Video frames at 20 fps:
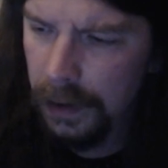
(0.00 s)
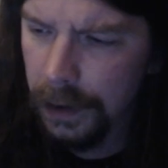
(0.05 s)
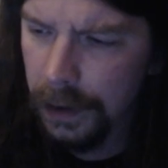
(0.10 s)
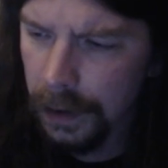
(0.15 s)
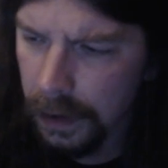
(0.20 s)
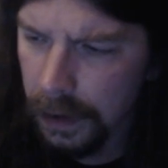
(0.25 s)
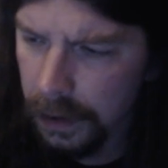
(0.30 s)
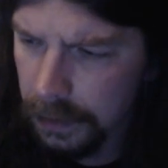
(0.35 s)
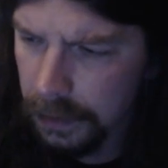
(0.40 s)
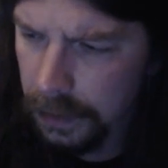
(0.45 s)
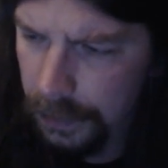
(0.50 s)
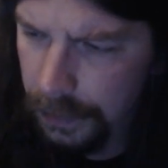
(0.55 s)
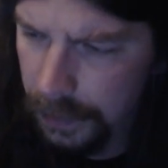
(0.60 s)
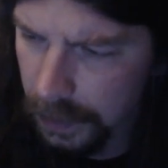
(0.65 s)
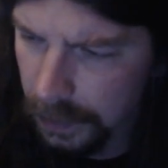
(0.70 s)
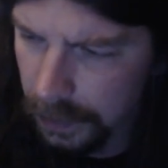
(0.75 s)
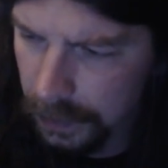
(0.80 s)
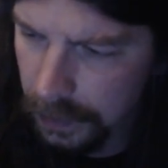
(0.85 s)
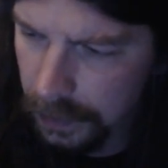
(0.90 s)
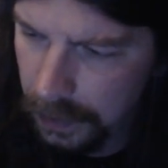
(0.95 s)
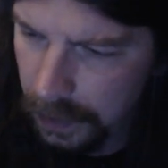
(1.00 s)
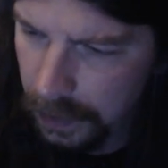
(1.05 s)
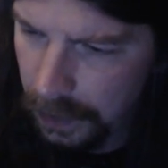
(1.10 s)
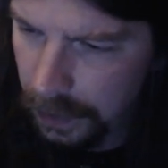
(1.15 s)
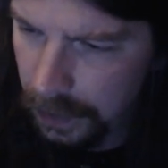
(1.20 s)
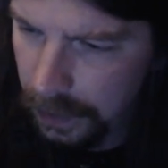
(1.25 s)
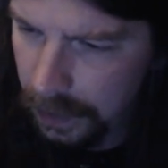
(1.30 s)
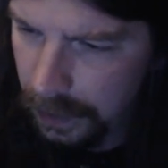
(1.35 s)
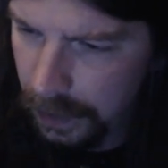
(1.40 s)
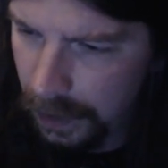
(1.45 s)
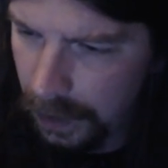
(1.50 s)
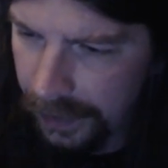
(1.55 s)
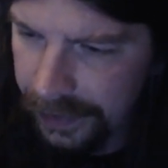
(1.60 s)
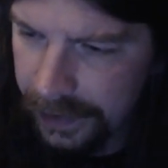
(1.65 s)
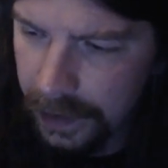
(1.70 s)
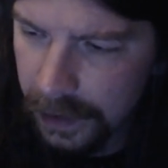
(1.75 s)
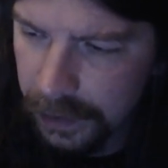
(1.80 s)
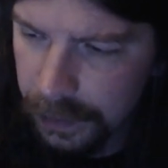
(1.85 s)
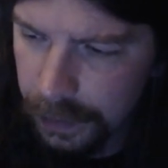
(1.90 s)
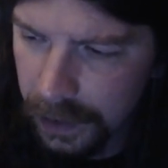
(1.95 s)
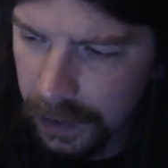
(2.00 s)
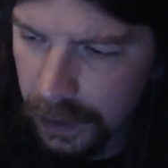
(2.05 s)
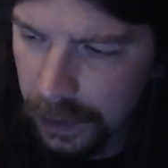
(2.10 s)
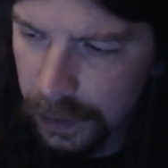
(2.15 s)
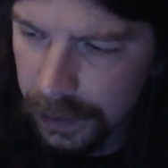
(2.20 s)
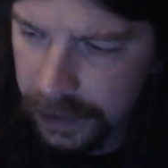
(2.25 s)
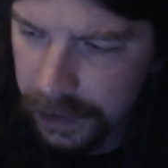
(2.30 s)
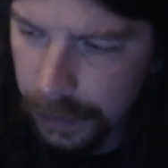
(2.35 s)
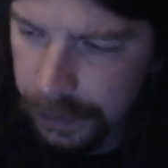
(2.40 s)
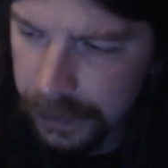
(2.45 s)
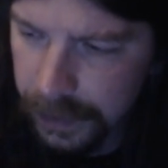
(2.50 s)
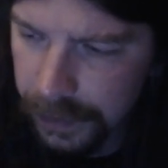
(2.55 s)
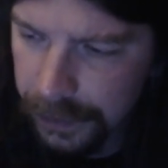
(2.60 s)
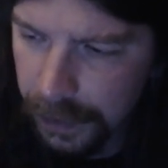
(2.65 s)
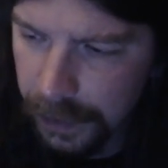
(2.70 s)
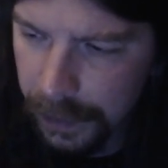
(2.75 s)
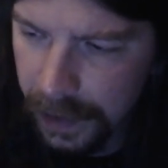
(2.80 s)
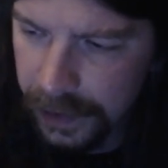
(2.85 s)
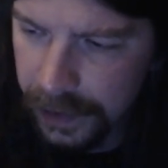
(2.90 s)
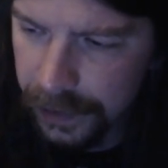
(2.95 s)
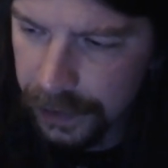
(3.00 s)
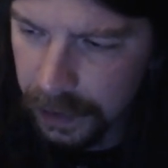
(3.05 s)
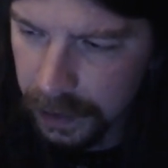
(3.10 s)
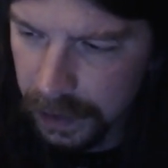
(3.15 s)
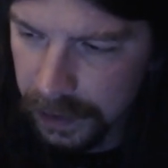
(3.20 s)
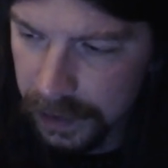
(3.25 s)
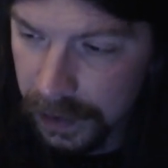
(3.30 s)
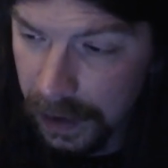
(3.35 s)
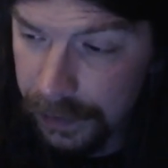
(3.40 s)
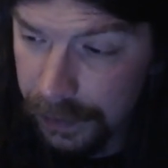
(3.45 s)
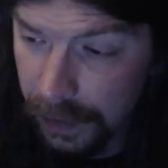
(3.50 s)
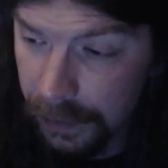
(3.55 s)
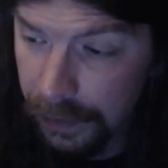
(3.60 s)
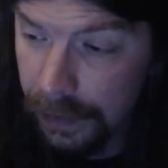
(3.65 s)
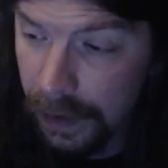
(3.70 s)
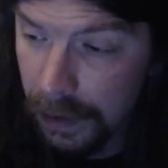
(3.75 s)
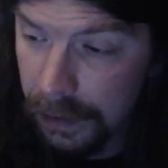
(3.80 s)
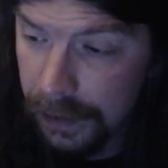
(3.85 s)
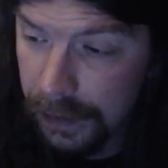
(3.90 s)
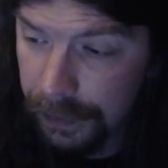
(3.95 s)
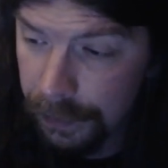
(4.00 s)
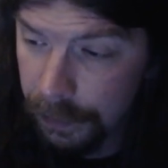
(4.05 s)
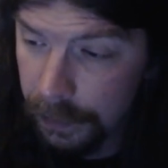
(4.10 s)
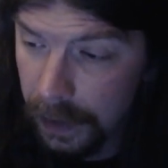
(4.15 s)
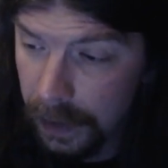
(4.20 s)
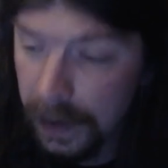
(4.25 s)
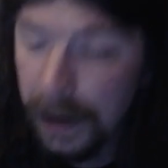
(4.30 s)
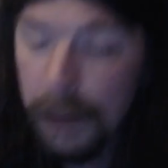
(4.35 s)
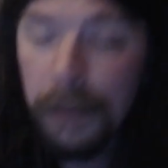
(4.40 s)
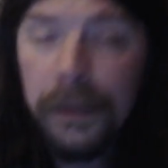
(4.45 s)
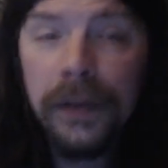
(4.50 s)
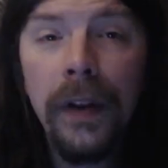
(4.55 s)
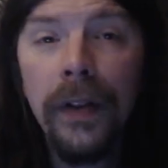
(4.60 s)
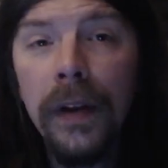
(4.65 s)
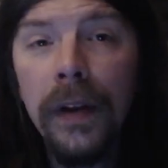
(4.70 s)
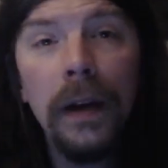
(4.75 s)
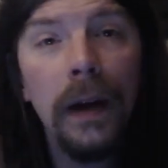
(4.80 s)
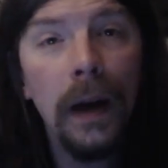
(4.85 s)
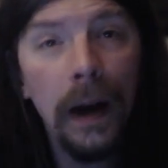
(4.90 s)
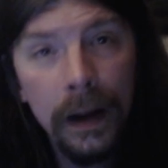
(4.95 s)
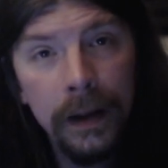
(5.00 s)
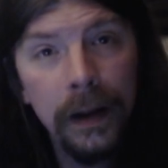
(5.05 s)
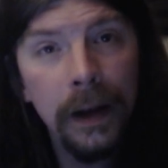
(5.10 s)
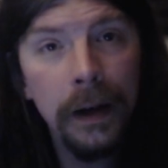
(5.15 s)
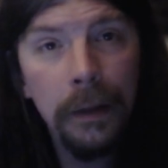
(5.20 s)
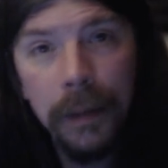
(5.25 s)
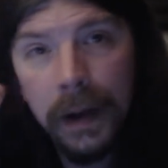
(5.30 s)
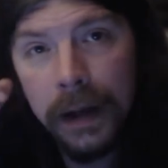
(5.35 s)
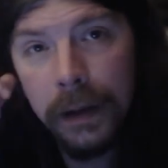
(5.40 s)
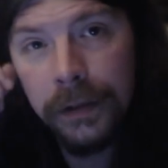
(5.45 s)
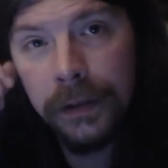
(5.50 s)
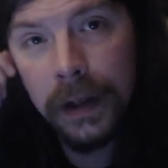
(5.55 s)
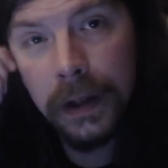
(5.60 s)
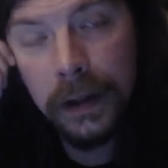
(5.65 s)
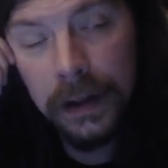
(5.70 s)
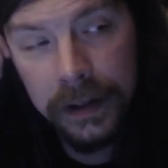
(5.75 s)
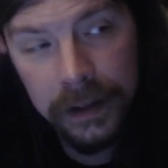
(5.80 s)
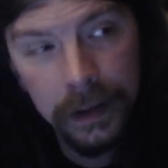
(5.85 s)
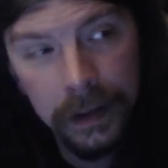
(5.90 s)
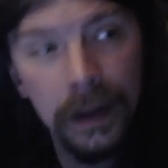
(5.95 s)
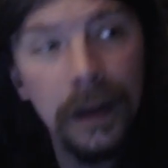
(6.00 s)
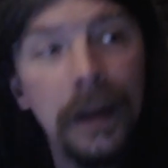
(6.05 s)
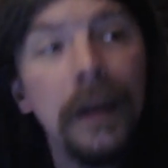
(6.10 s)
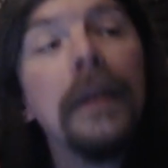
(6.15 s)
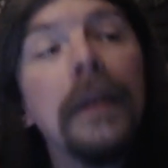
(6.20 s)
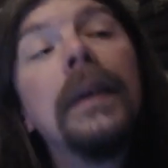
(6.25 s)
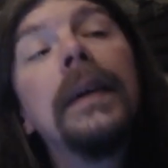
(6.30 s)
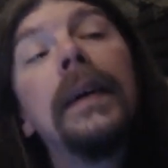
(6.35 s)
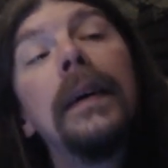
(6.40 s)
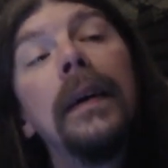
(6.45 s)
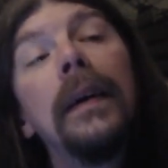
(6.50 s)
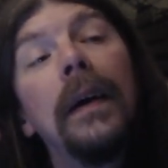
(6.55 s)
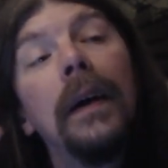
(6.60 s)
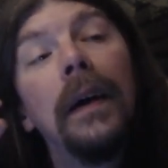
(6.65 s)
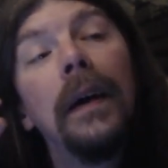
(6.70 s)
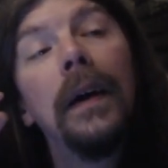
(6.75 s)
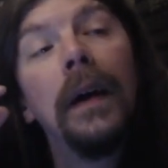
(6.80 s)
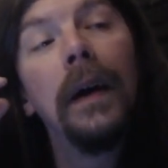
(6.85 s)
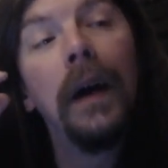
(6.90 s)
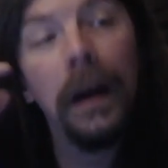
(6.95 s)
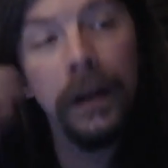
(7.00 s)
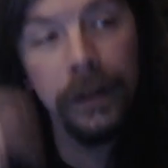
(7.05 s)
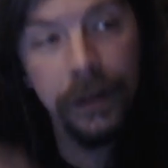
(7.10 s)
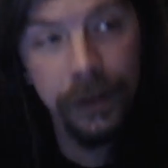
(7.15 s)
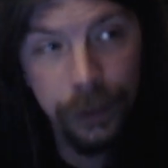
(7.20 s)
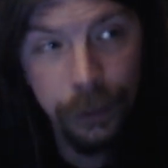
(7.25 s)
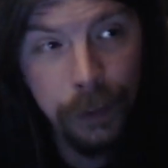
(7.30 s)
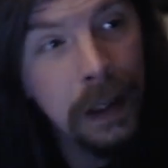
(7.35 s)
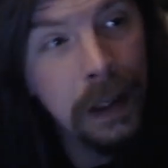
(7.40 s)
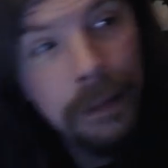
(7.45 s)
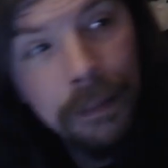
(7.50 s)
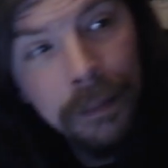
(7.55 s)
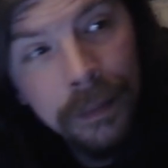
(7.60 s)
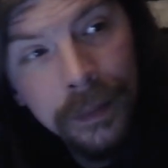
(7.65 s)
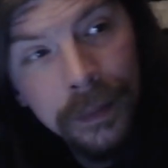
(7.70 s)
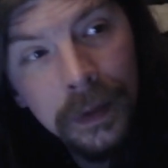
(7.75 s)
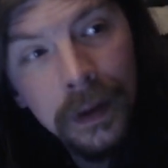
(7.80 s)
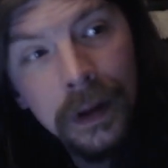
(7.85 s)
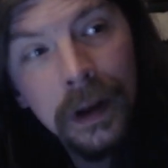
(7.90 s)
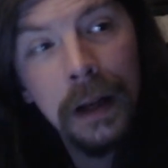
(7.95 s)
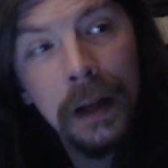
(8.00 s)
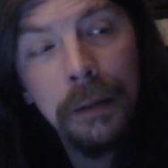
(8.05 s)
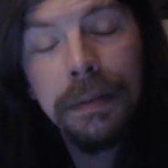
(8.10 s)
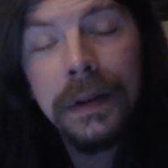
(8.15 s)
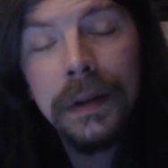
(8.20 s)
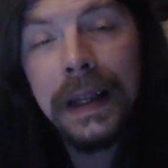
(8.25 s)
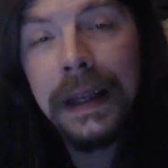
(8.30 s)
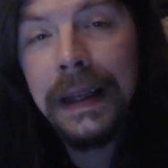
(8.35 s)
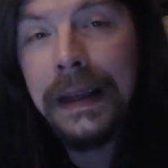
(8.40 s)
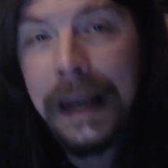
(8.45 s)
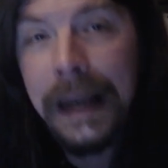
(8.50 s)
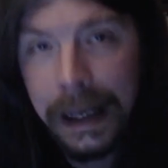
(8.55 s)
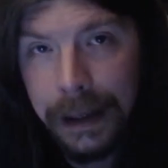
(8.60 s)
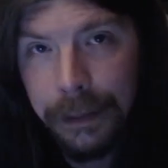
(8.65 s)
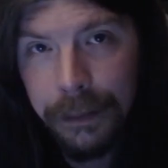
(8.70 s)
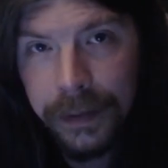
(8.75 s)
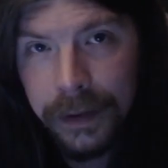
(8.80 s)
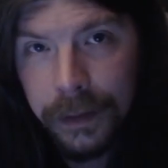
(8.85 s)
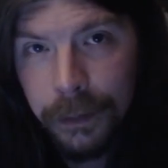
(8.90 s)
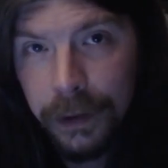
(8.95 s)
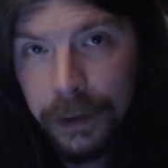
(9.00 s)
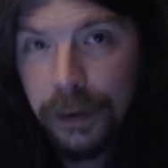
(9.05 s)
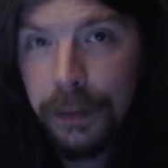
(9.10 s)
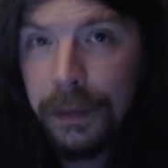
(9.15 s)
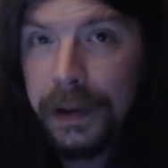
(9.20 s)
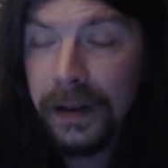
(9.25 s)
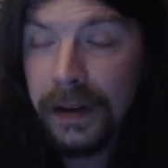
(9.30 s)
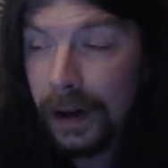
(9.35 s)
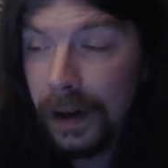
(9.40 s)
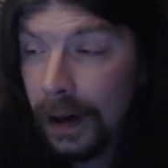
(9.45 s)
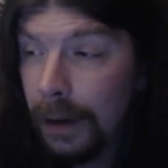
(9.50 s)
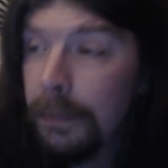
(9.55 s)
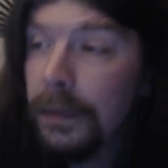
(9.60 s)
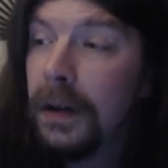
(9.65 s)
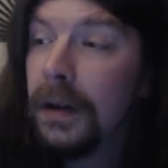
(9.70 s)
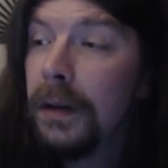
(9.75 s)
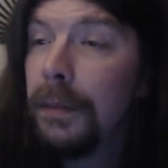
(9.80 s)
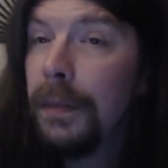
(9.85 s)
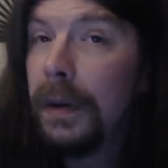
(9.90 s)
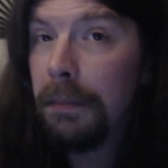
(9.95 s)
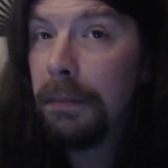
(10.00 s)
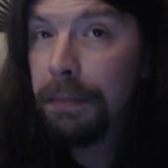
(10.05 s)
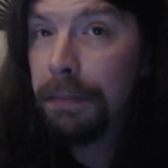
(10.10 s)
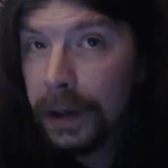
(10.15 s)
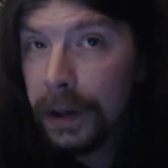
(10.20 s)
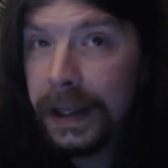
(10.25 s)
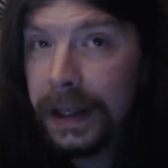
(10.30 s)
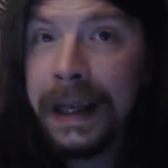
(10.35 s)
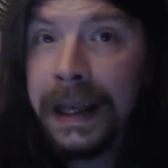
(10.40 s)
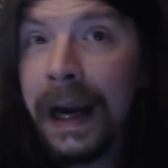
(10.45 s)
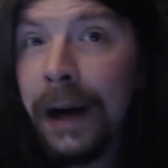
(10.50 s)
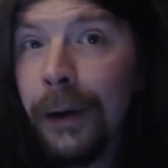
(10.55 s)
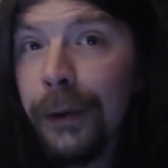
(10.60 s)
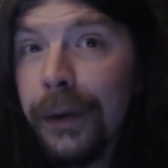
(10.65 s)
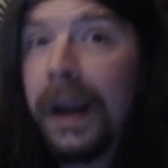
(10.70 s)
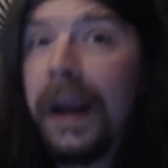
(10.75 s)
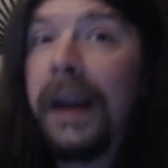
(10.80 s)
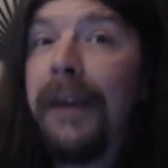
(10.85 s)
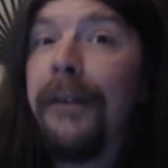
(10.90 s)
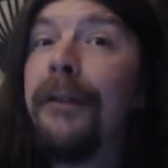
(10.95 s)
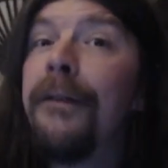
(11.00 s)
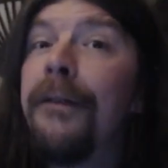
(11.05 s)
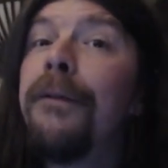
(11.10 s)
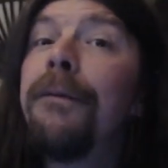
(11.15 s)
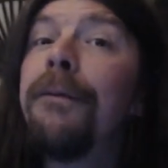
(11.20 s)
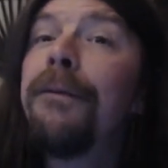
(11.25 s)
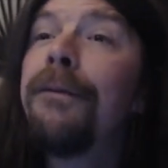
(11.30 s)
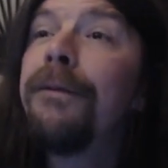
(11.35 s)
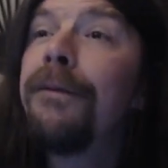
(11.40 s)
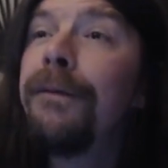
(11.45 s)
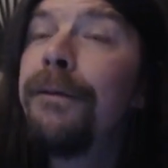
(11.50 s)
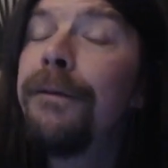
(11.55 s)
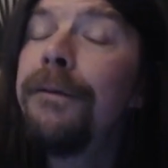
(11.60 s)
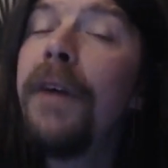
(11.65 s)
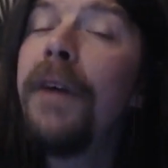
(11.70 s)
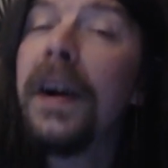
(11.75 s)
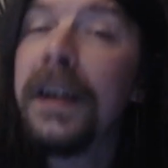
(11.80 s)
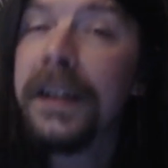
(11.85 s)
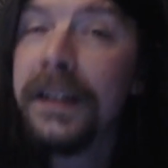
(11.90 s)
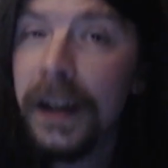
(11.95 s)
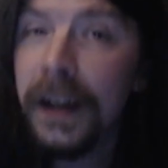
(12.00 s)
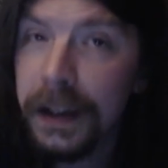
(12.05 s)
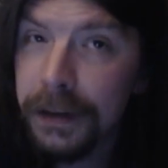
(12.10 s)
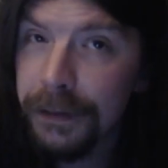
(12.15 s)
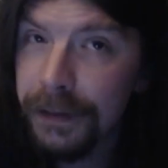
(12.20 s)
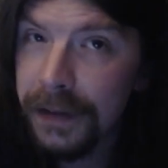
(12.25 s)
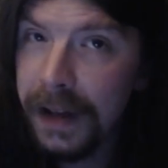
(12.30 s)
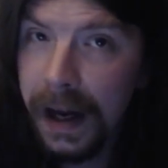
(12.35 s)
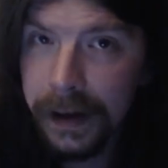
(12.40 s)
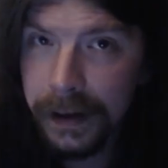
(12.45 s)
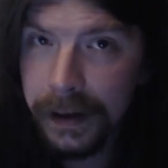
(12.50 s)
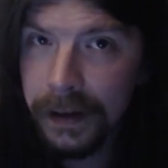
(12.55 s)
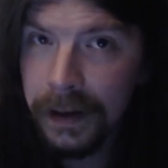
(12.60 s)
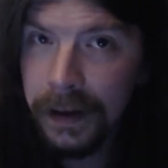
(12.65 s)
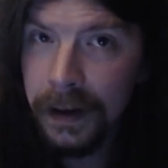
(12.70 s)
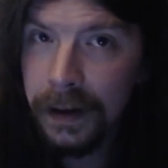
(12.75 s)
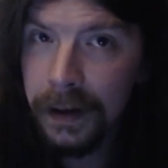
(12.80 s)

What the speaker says: low. I mean, I think that's where the cost comes in for my shit, because I have a very... And that was the thing. I had that in mind. I was like, listen, I stream and I play games, which means I'm going to be putting out a fuck ton of data.